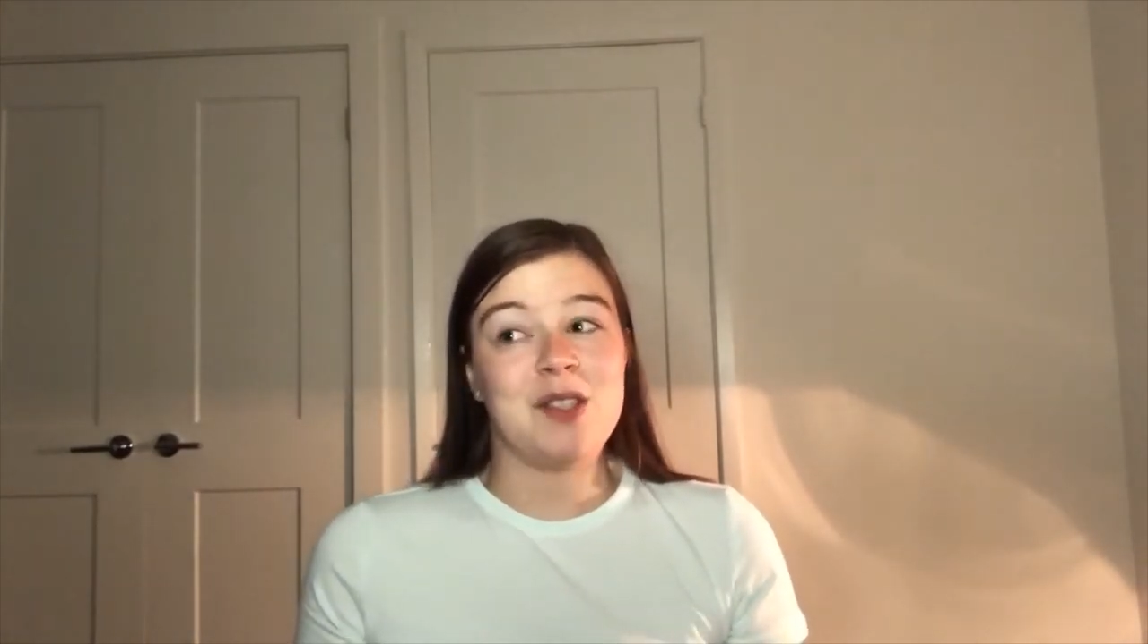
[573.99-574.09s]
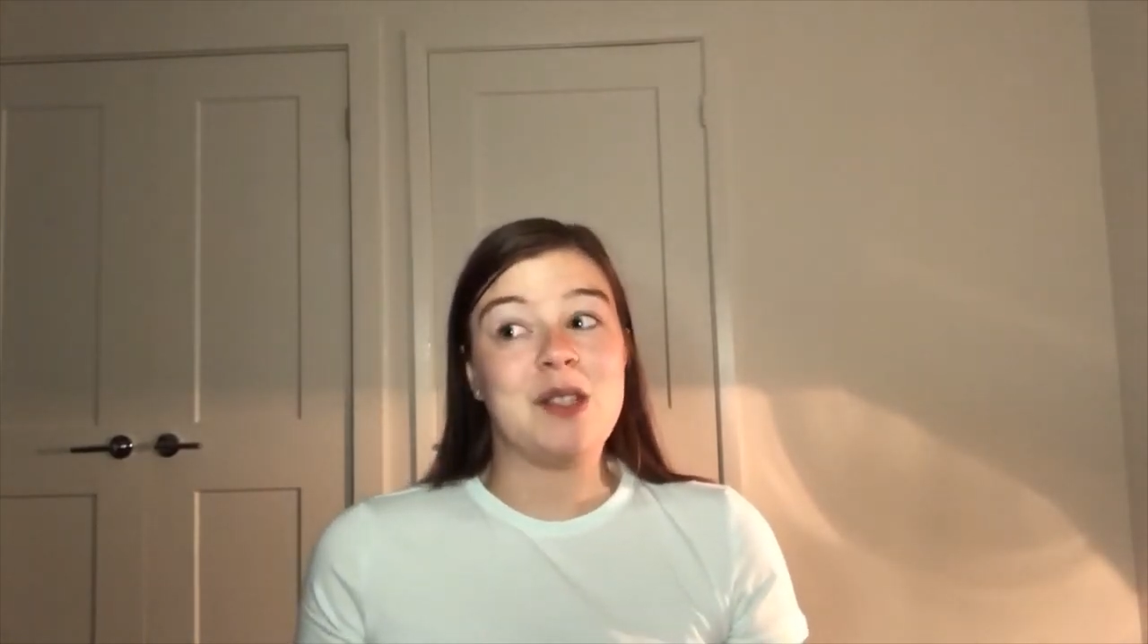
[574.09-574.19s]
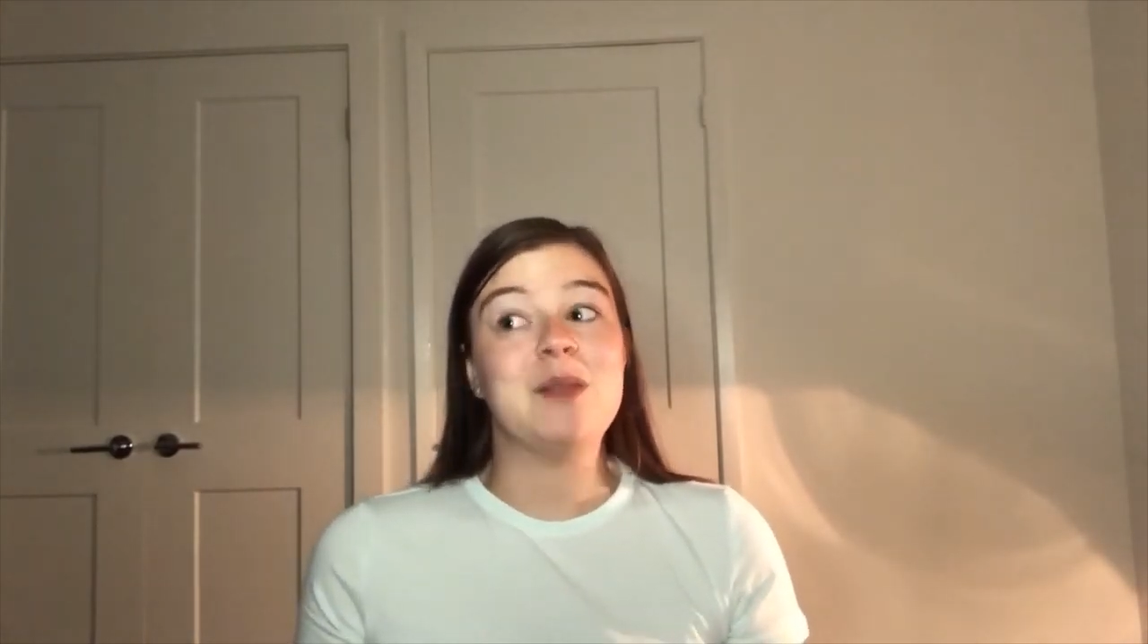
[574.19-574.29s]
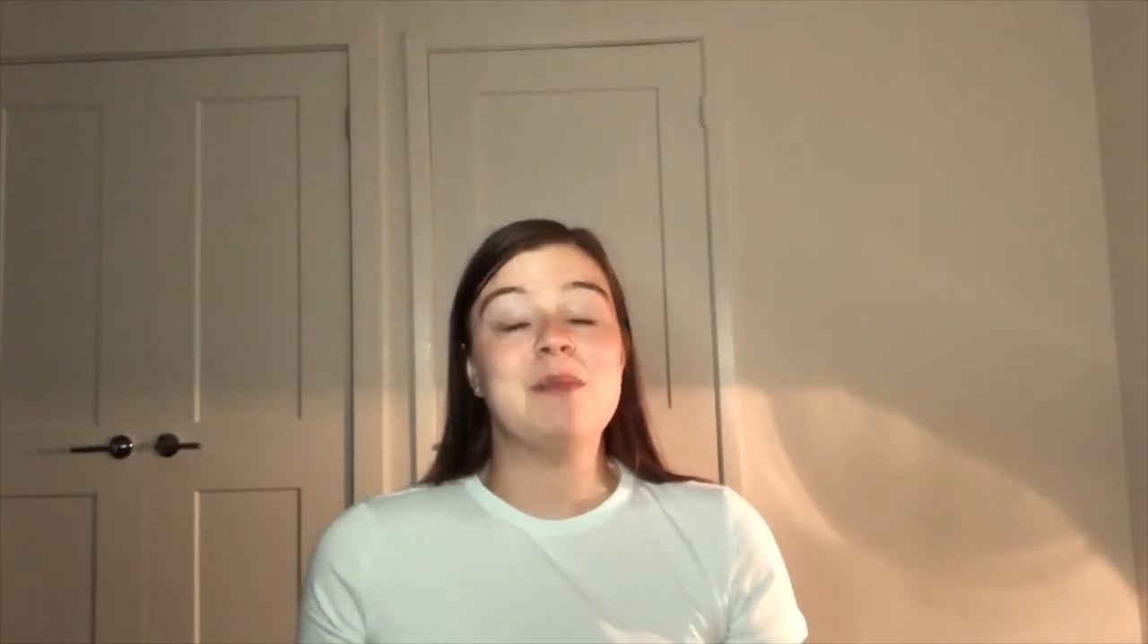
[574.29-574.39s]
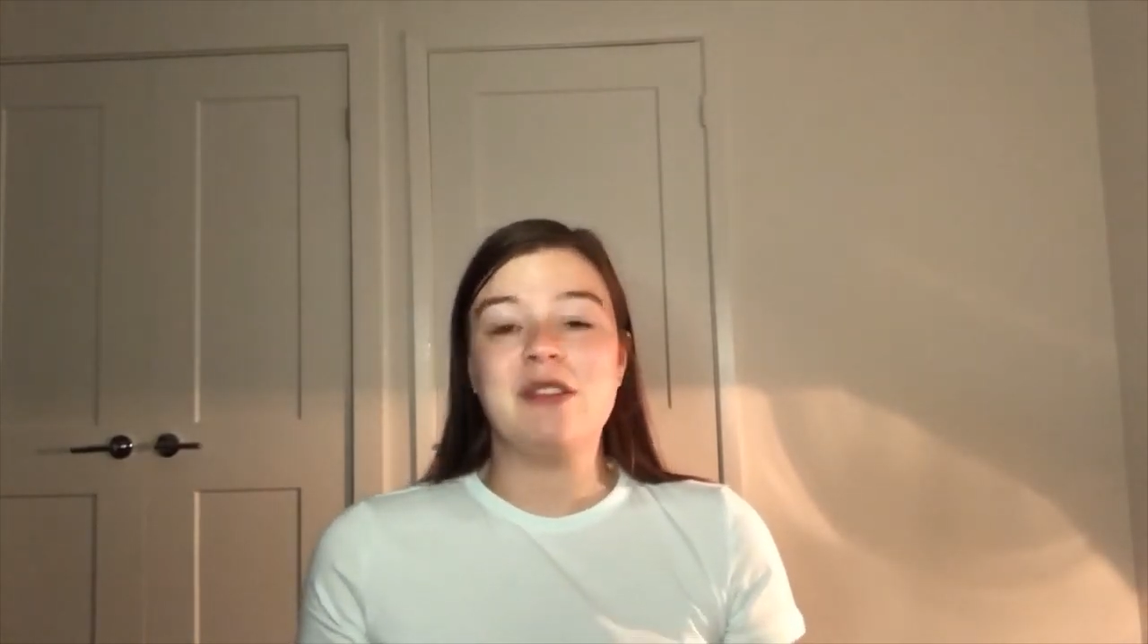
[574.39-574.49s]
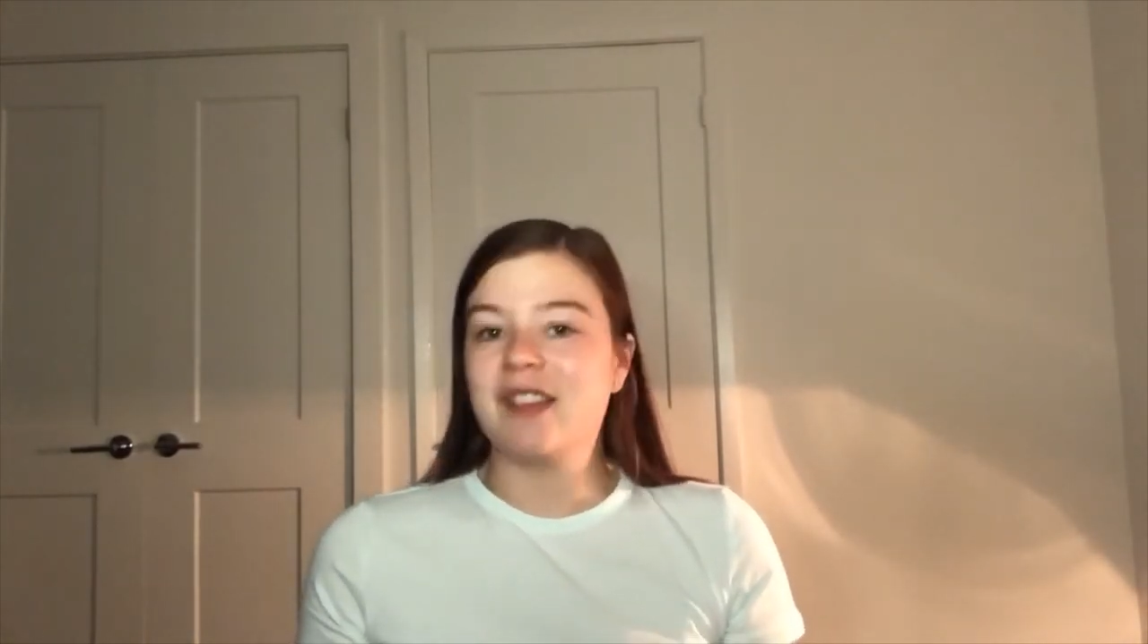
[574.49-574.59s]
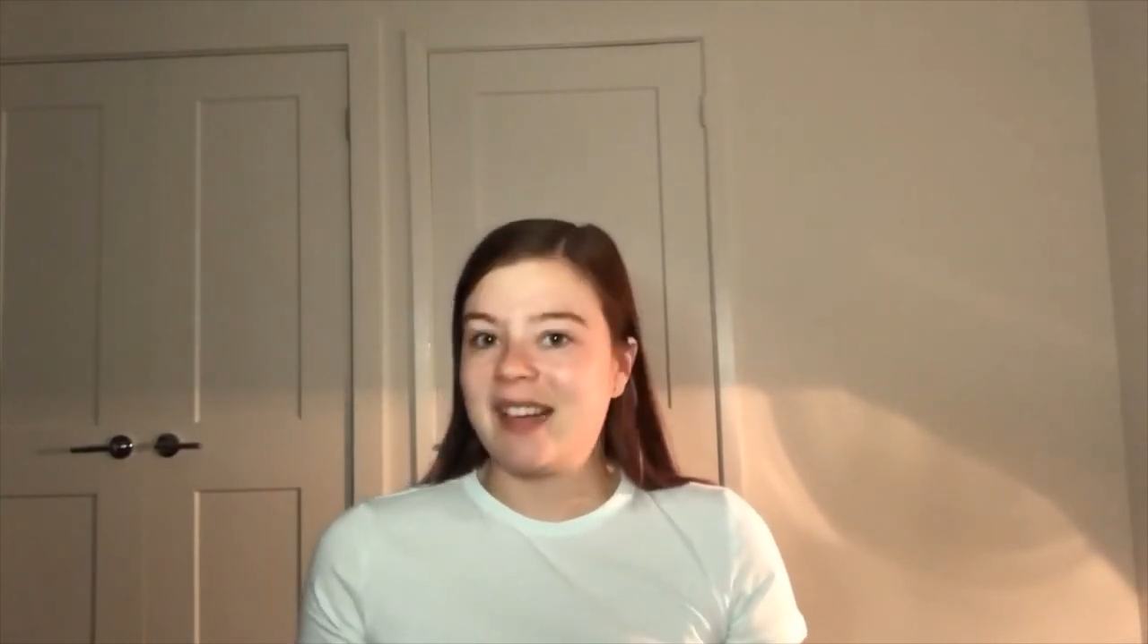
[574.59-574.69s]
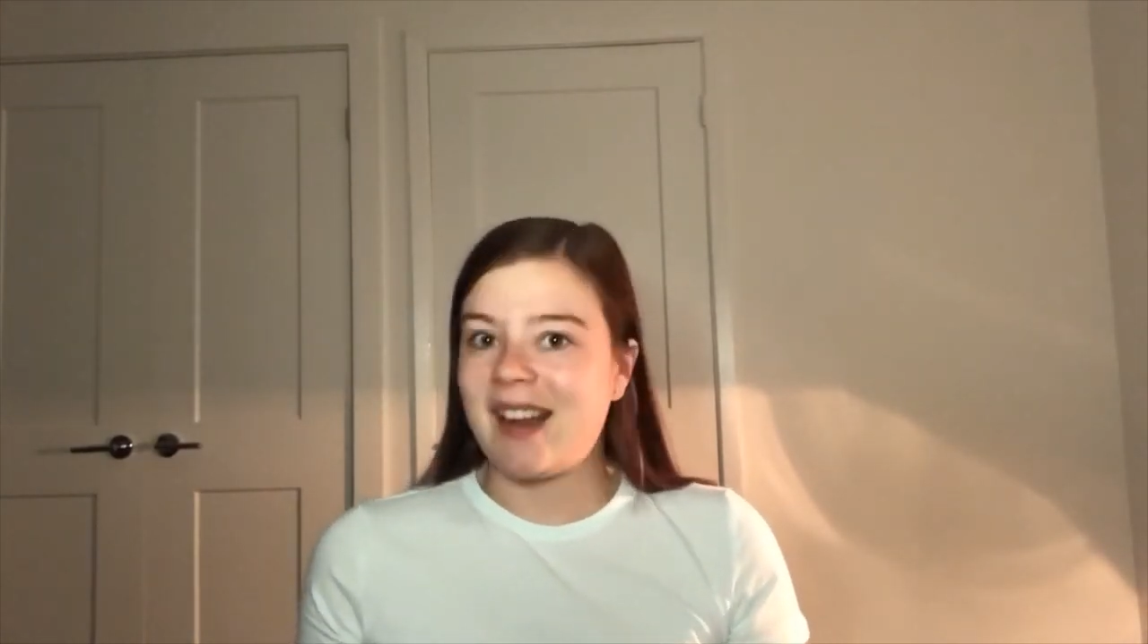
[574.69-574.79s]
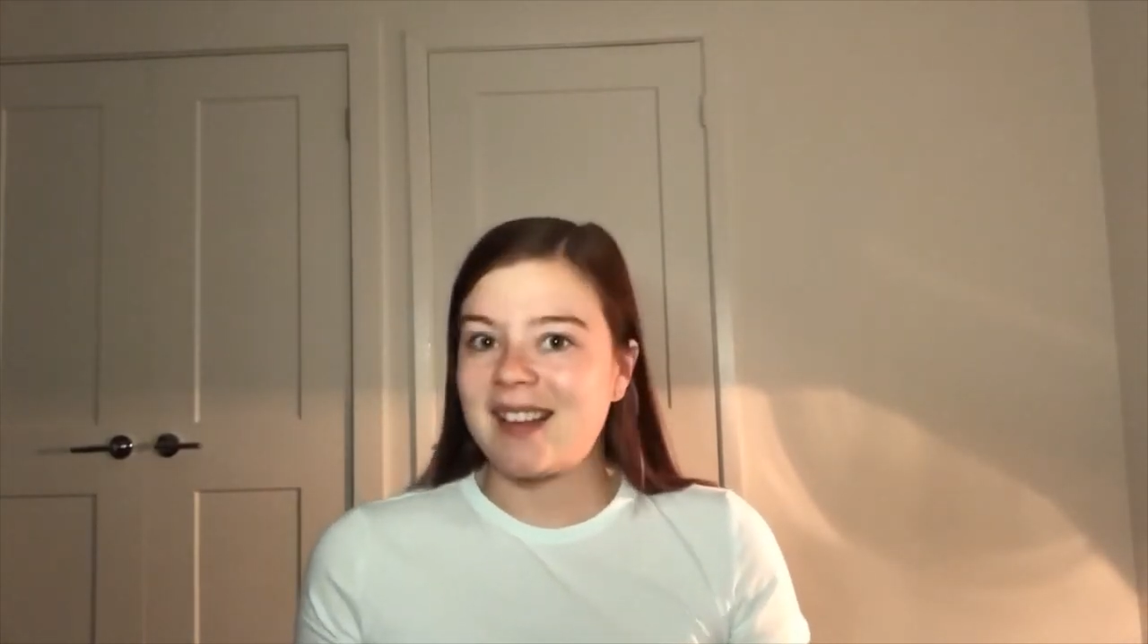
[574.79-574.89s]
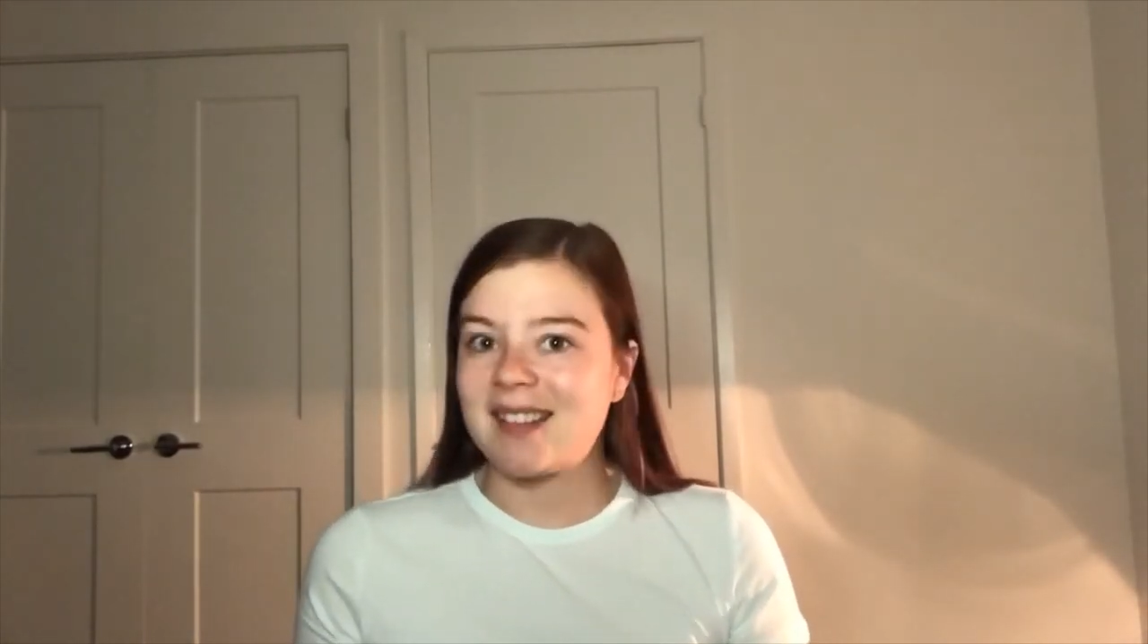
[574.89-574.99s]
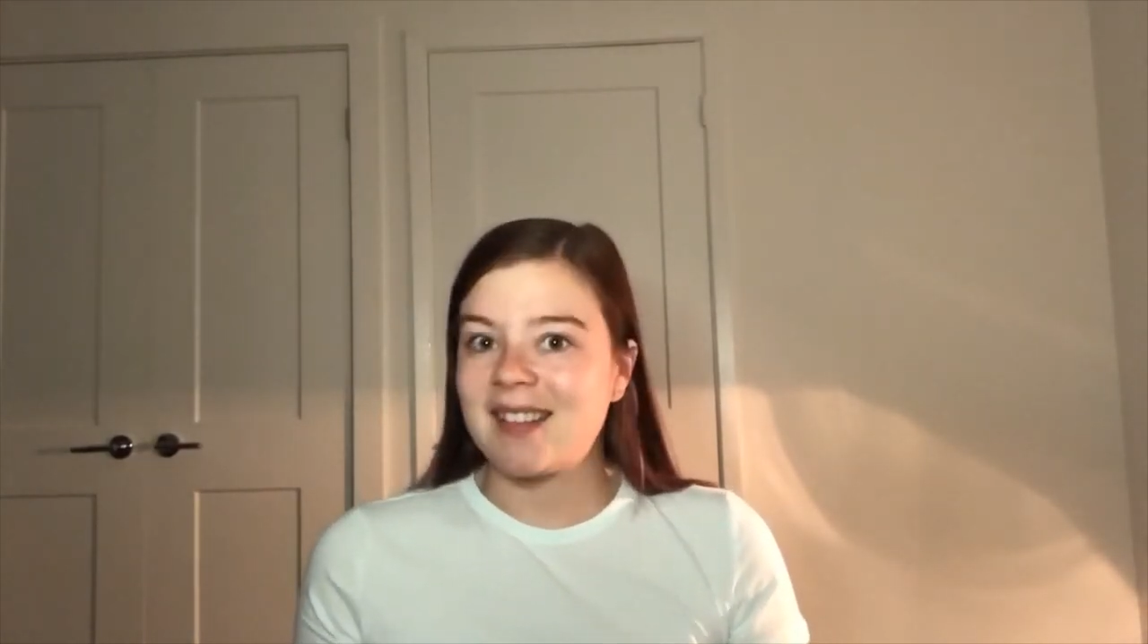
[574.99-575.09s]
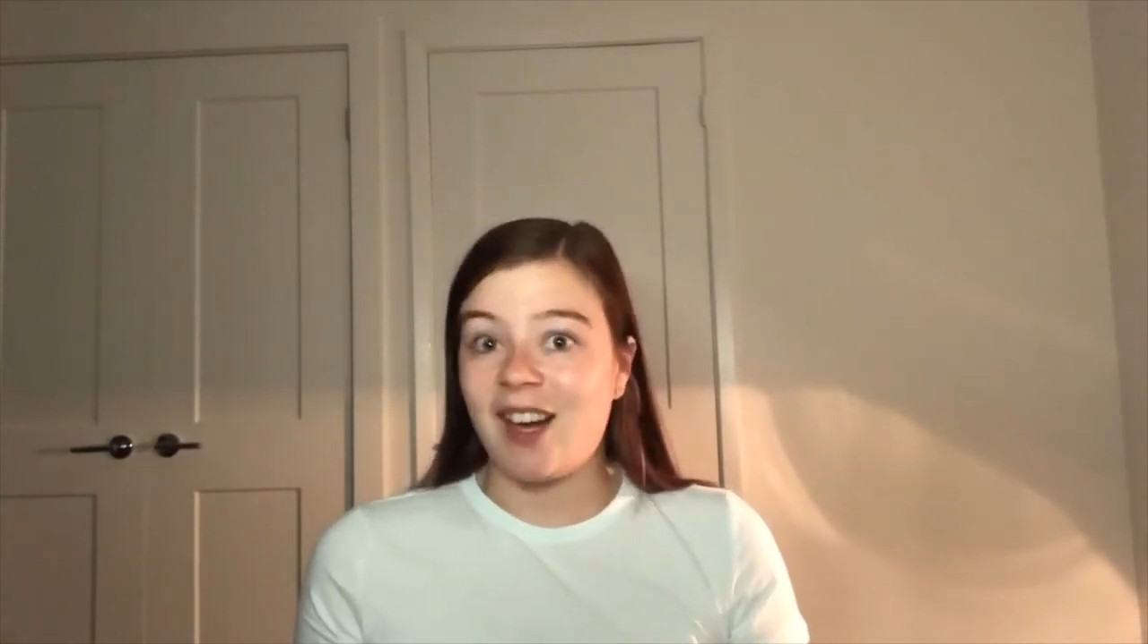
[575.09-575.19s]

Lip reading: should be reading.